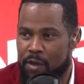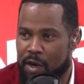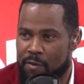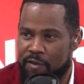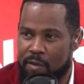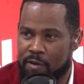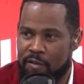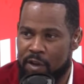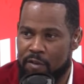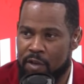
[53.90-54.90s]
You know, I was able to
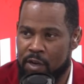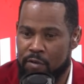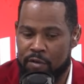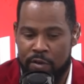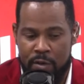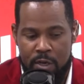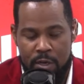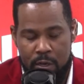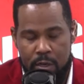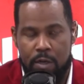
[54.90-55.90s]
talk to Coach
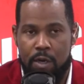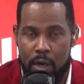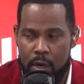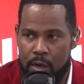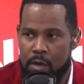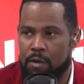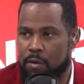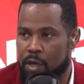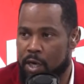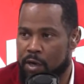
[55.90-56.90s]
Dahl
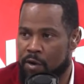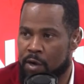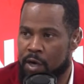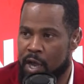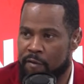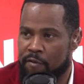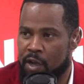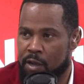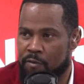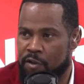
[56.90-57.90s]
during the
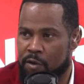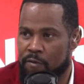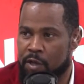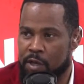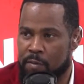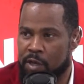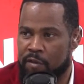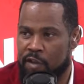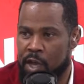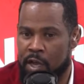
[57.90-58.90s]
halftime show of the men's
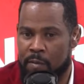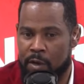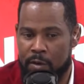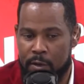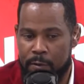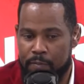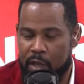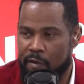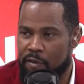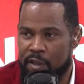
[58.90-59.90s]
game, and
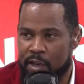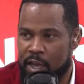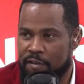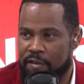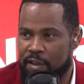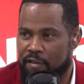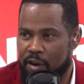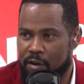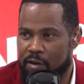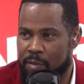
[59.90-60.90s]
everything that she
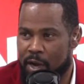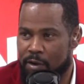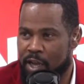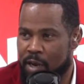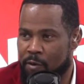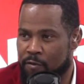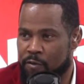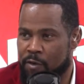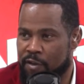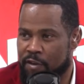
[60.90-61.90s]
talked about came to
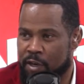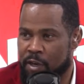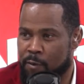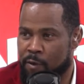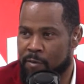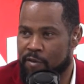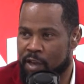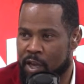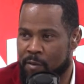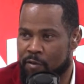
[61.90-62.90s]
fruition in the women's
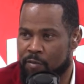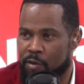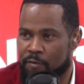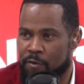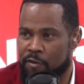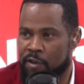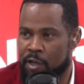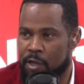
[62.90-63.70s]
game. It was beautiful to see.